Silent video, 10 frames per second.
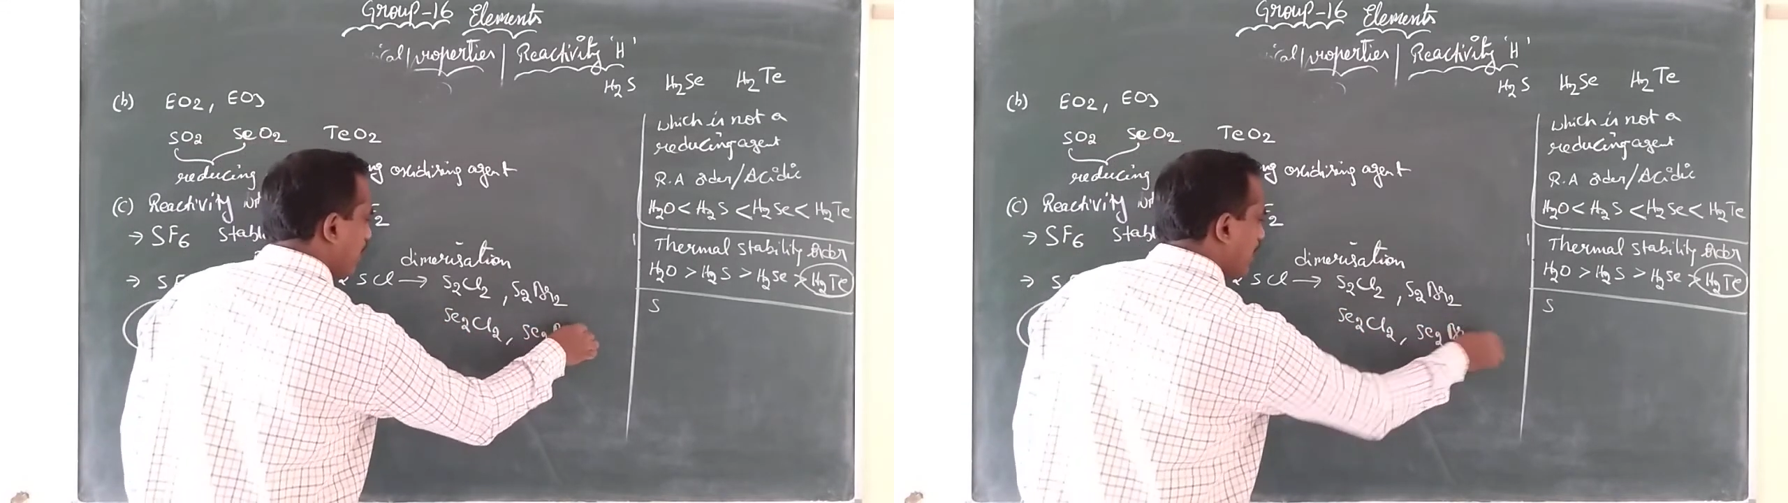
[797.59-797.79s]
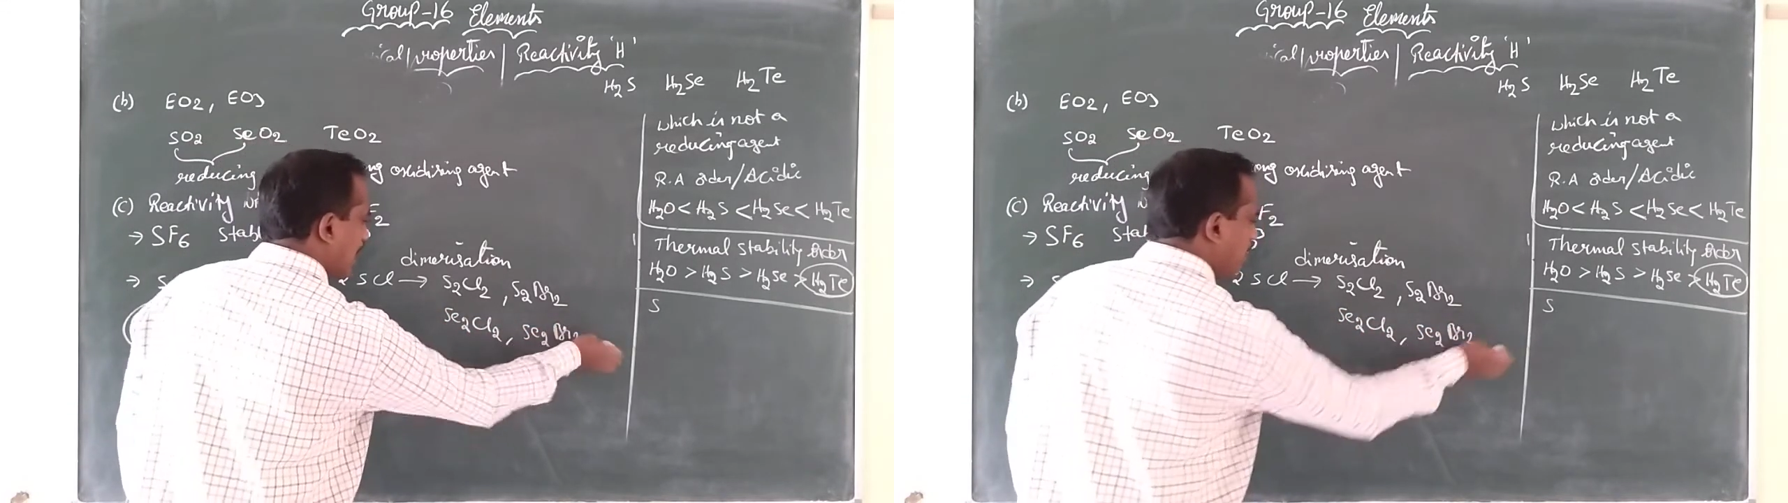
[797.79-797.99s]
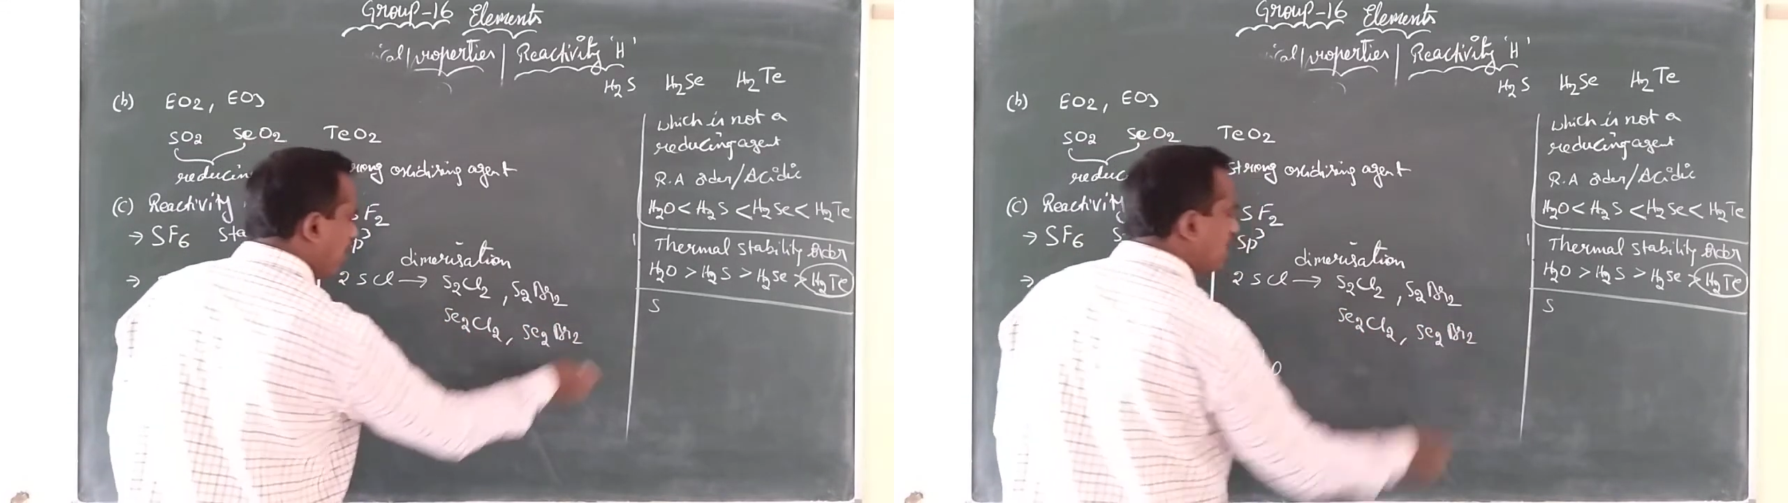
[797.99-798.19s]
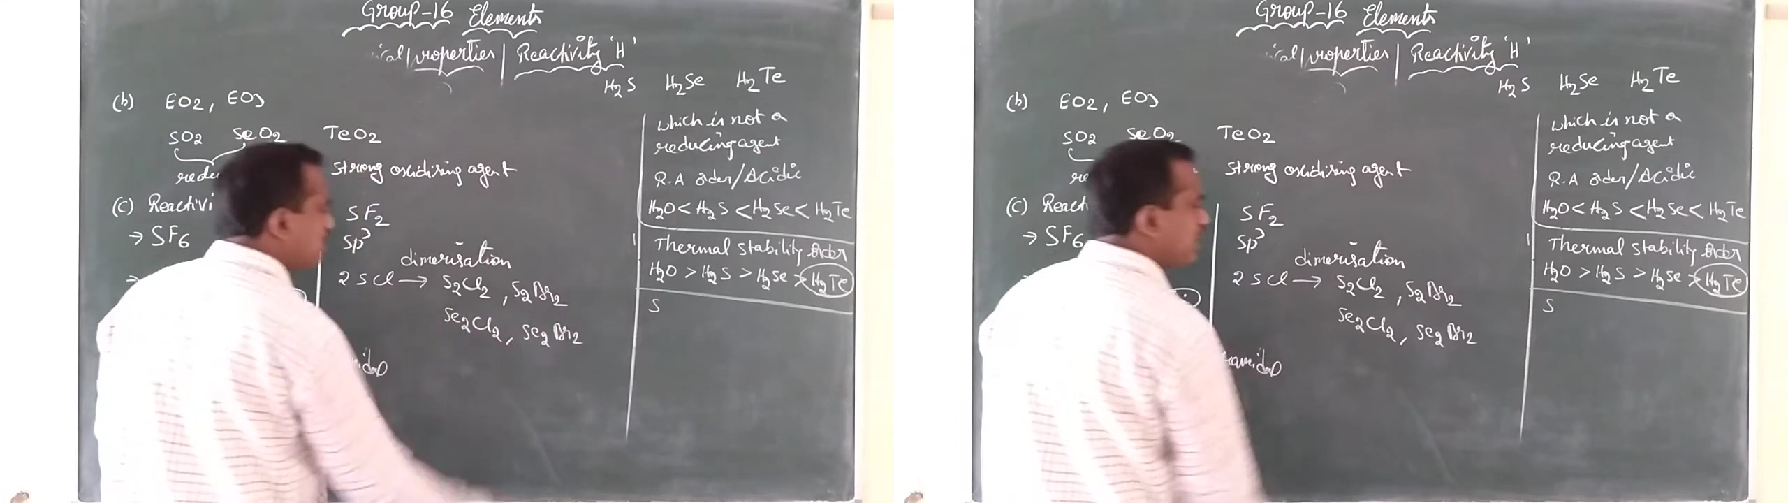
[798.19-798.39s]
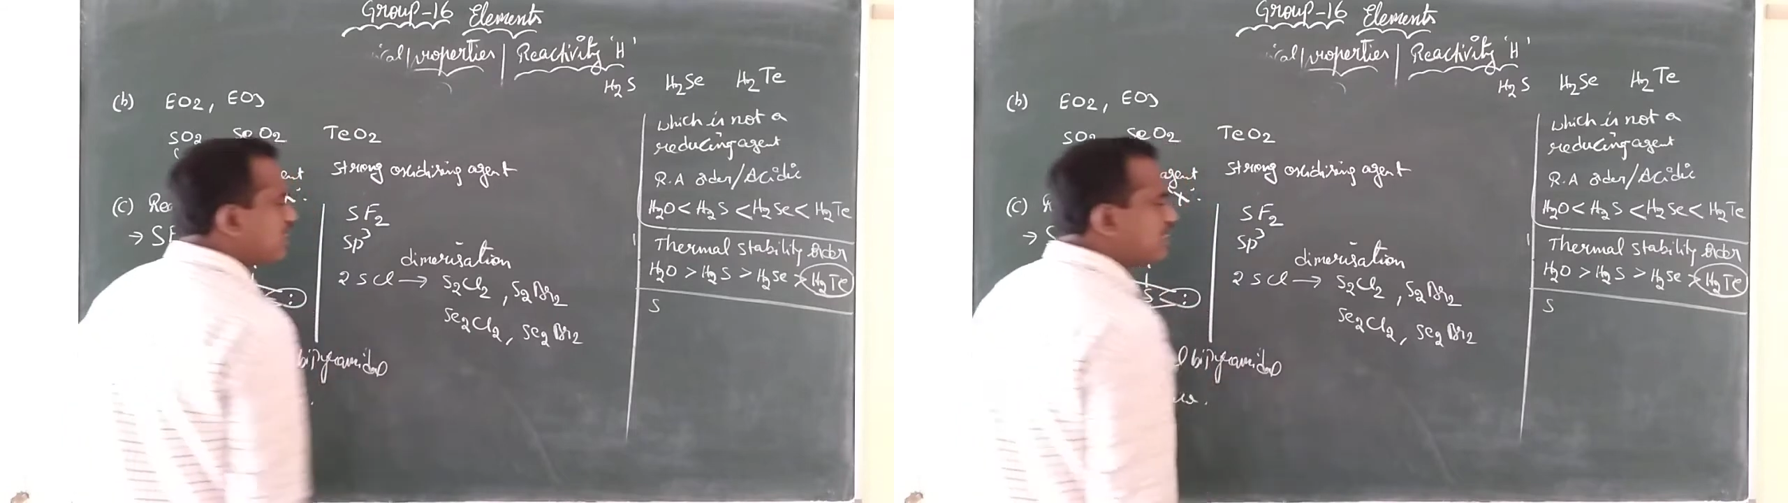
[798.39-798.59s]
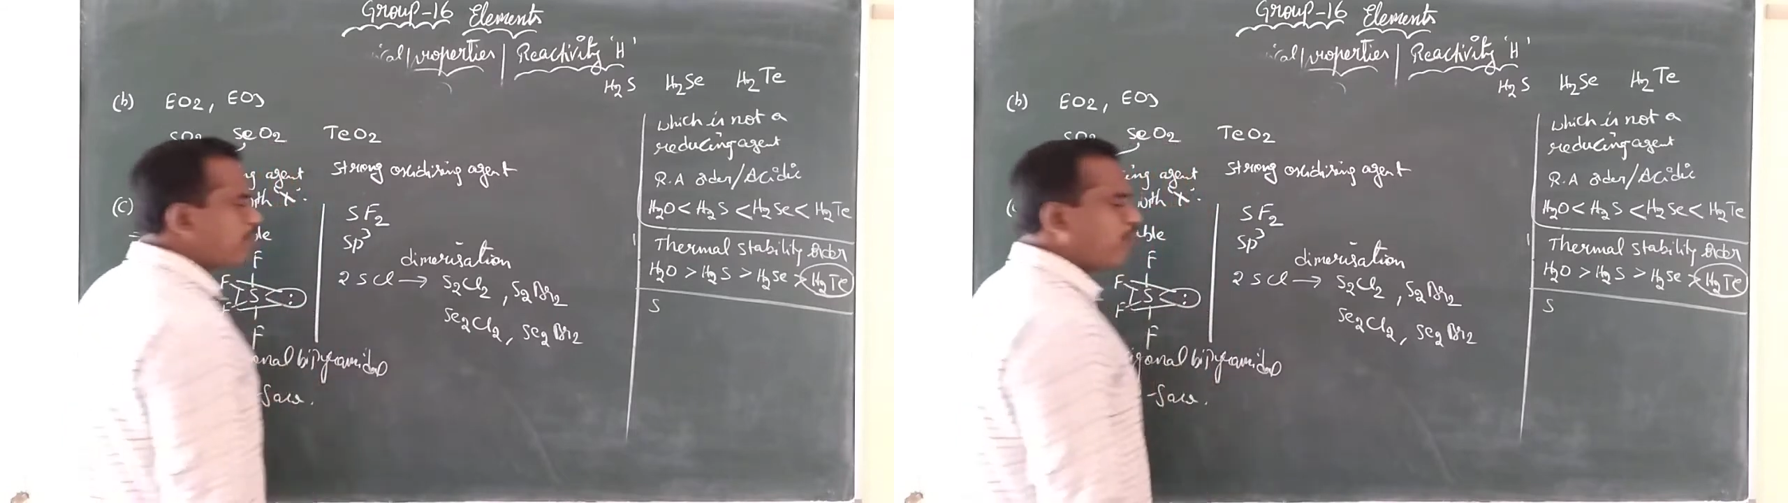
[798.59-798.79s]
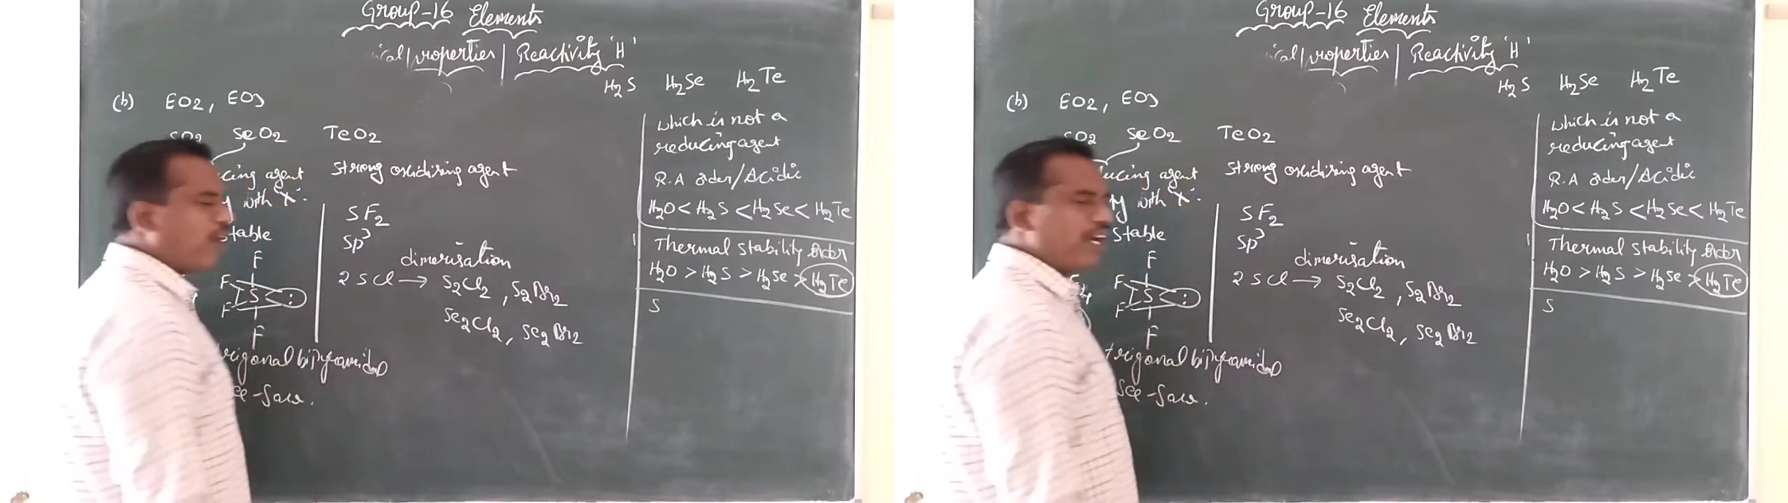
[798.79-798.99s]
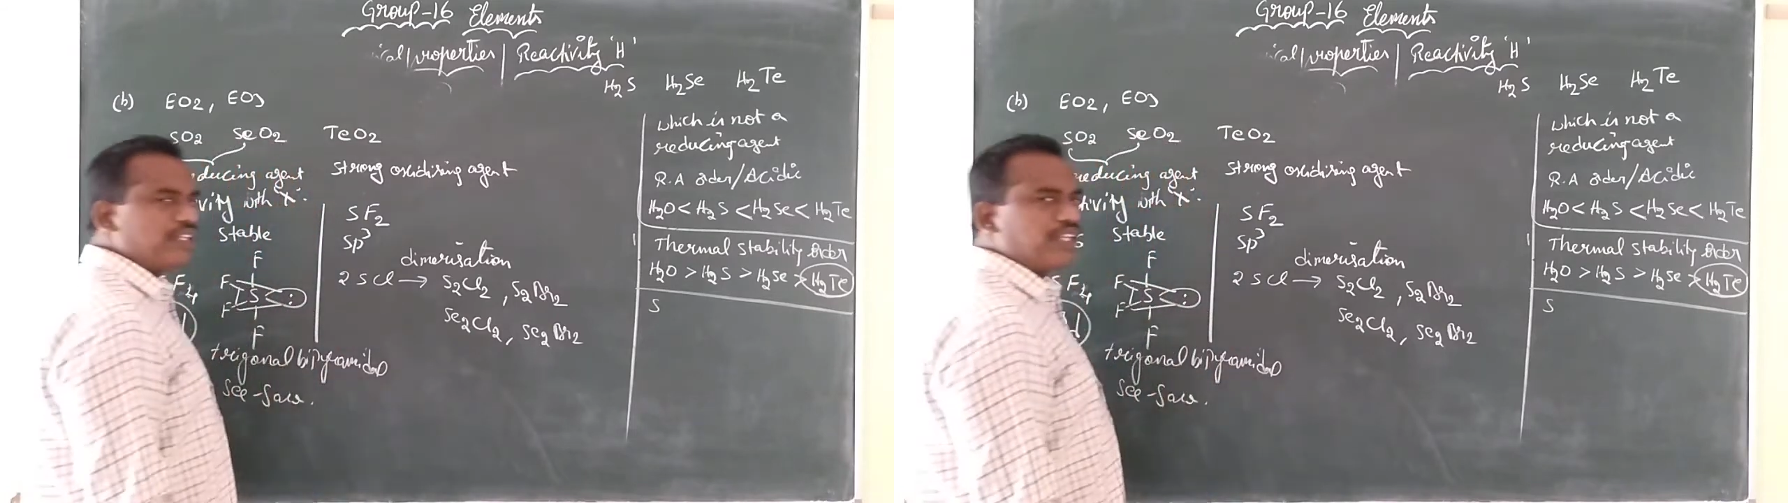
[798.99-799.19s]
Among these, the
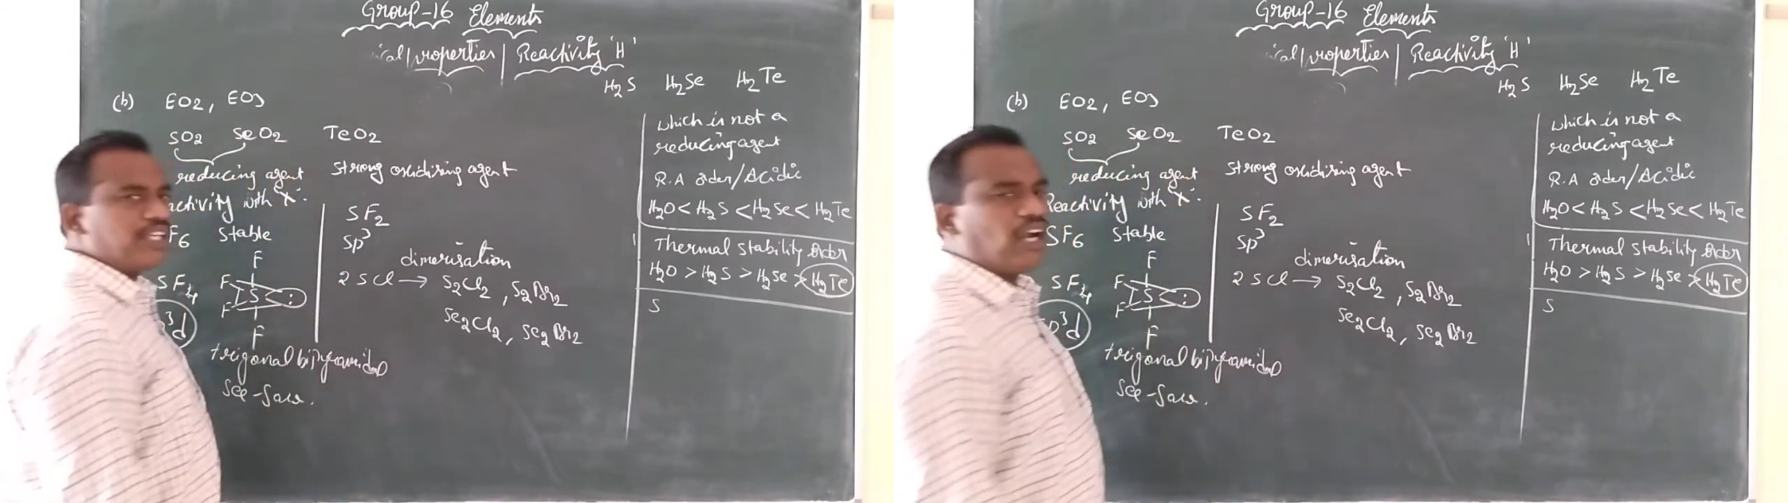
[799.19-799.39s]
pointing